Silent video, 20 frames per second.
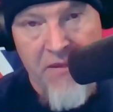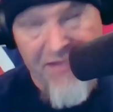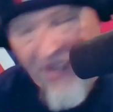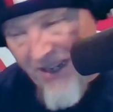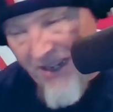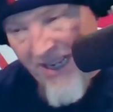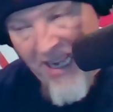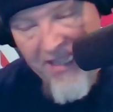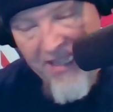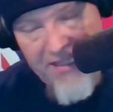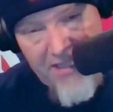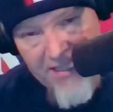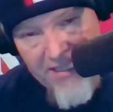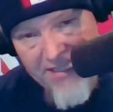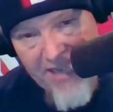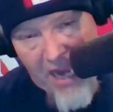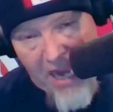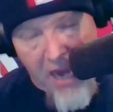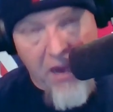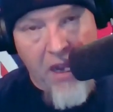that are against
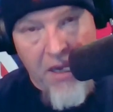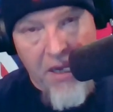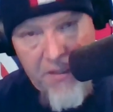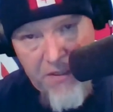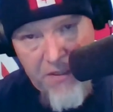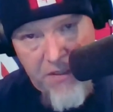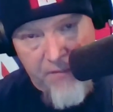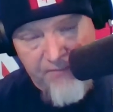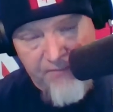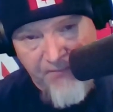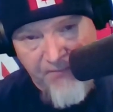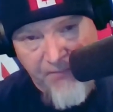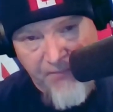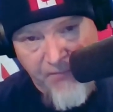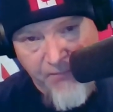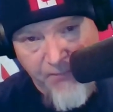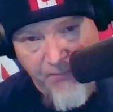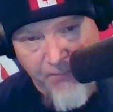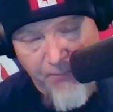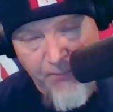this chaos,
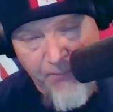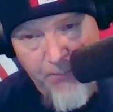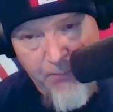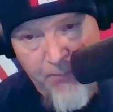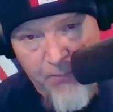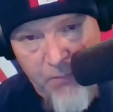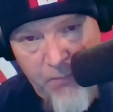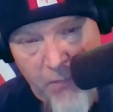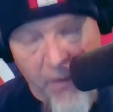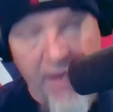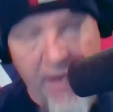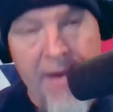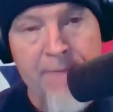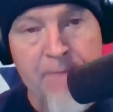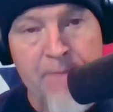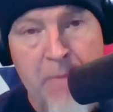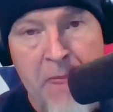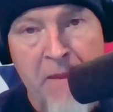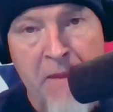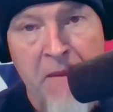right?